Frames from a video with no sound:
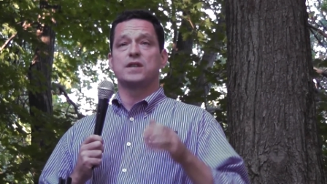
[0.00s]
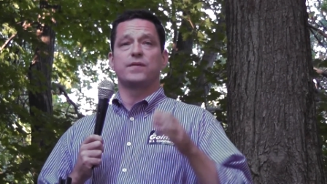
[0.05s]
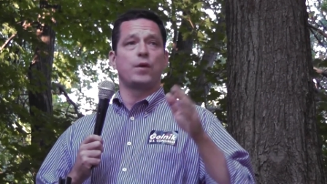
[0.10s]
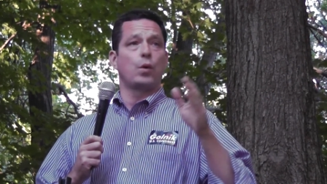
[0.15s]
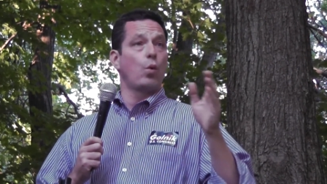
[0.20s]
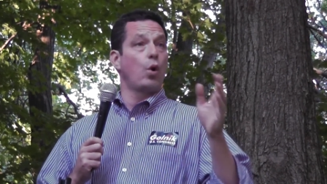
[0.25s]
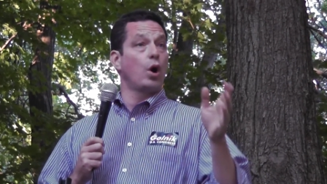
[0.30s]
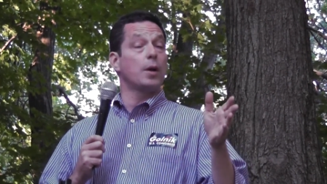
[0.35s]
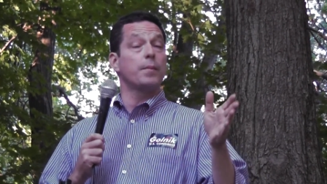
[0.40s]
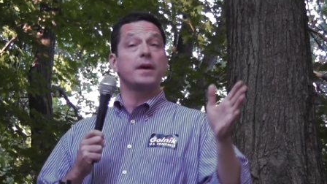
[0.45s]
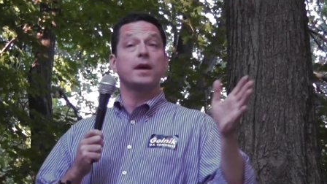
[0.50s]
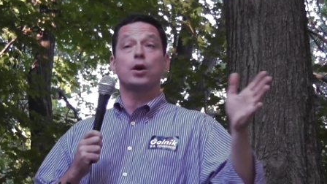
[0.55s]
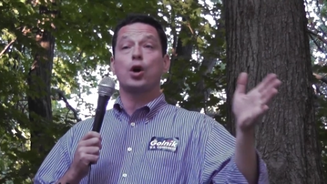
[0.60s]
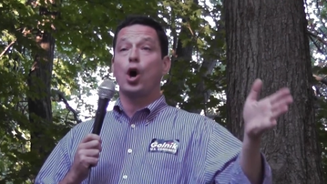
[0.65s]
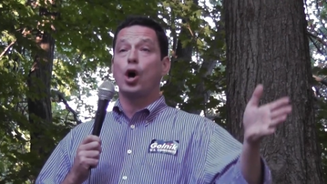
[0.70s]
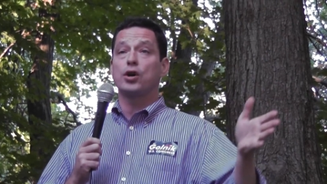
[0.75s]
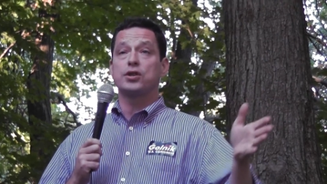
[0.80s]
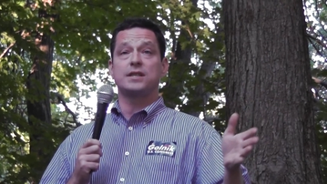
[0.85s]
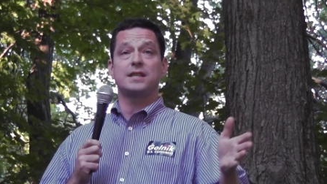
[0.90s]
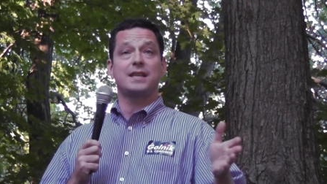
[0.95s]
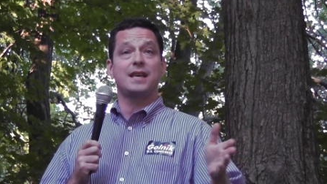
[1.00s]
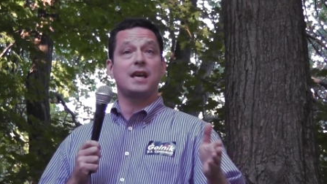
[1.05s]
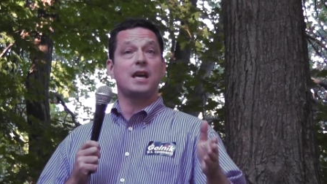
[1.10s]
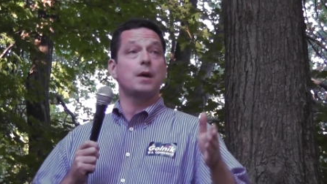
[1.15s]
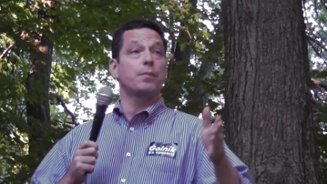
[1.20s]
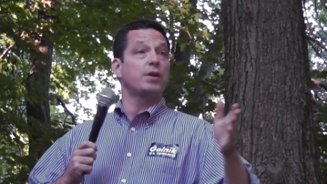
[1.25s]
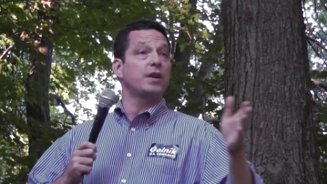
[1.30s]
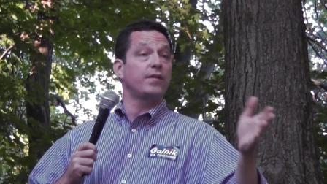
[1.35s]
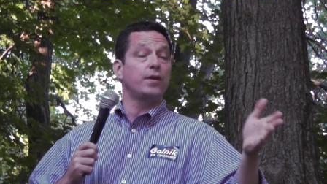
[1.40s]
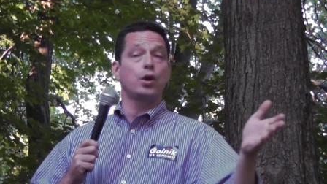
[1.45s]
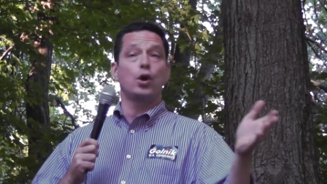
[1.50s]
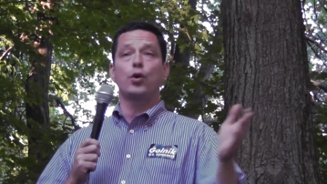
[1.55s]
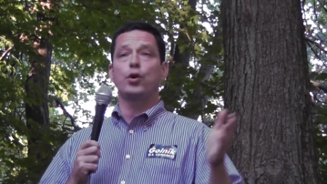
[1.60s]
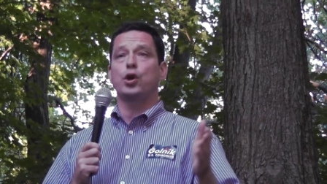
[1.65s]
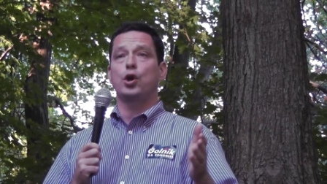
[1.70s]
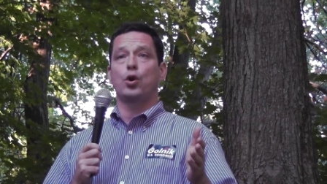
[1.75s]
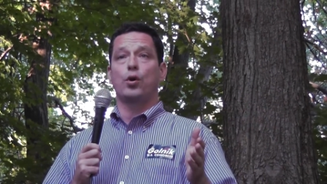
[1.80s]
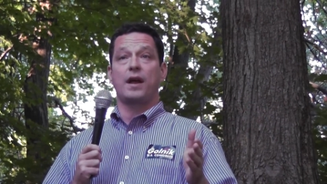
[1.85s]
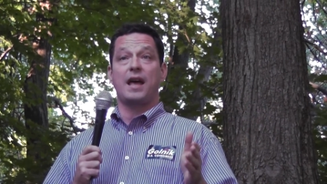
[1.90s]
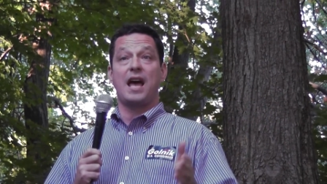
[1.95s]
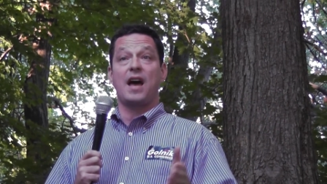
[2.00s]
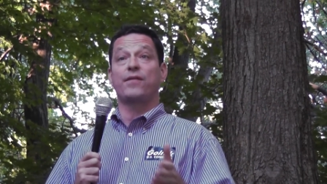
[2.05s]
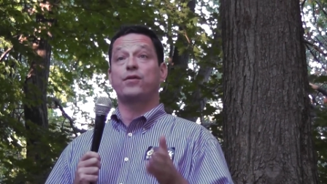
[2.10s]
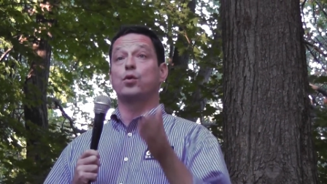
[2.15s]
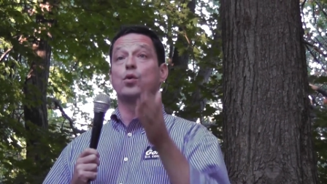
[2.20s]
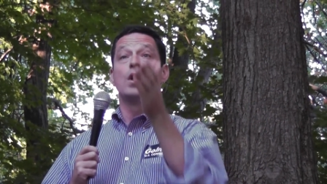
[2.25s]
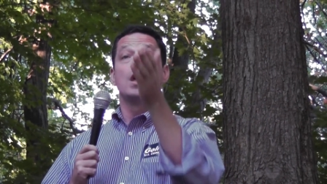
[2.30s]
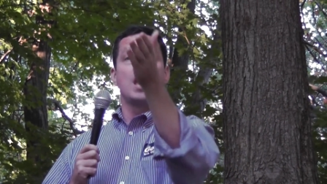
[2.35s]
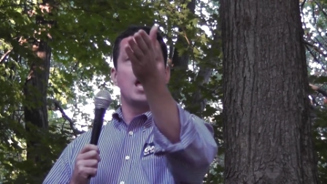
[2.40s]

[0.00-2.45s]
If you want to make calls, you can, but if you don't, you don't have to.